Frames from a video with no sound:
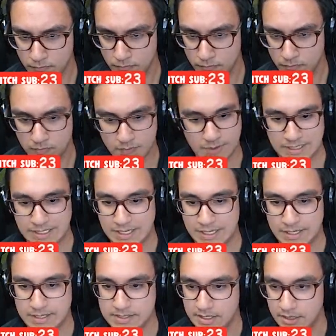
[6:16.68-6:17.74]
a farther
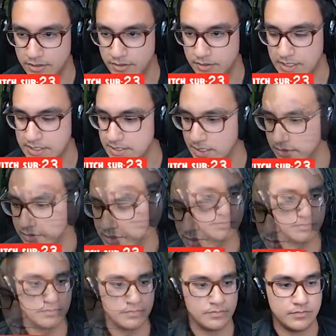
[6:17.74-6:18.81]
distance, but up close it's pretty
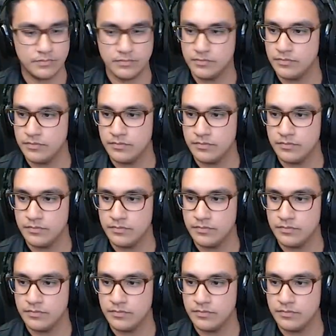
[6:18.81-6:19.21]
deadly.